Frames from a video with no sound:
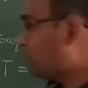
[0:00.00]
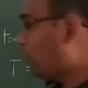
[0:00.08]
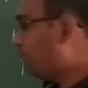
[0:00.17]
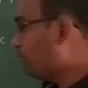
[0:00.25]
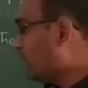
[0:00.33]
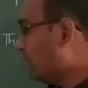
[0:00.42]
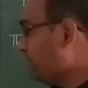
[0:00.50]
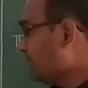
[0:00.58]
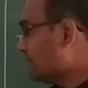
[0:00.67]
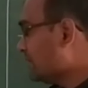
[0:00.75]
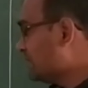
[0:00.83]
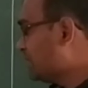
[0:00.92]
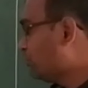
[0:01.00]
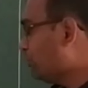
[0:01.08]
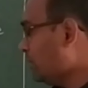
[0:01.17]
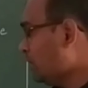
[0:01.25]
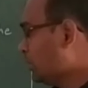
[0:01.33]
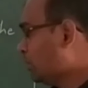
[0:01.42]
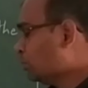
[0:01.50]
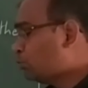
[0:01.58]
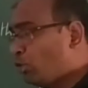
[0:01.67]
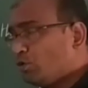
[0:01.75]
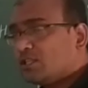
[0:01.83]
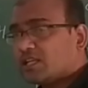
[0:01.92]
of mouth is your
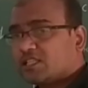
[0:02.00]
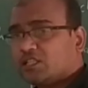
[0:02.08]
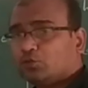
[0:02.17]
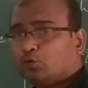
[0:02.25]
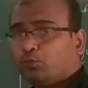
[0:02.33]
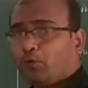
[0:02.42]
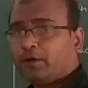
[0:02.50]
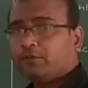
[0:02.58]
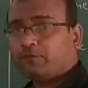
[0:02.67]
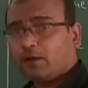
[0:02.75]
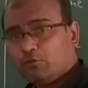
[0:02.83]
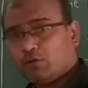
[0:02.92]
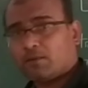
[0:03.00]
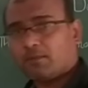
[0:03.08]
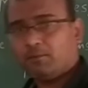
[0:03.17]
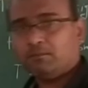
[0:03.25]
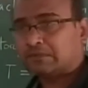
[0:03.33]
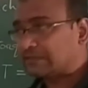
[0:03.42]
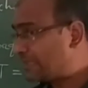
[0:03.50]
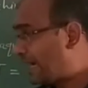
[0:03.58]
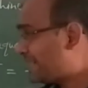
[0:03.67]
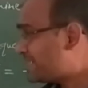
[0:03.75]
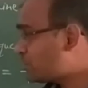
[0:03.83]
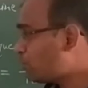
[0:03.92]
262.5 mm.
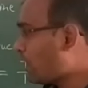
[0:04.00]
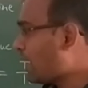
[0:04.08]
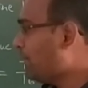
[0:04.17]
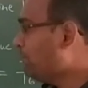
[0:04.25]
That's why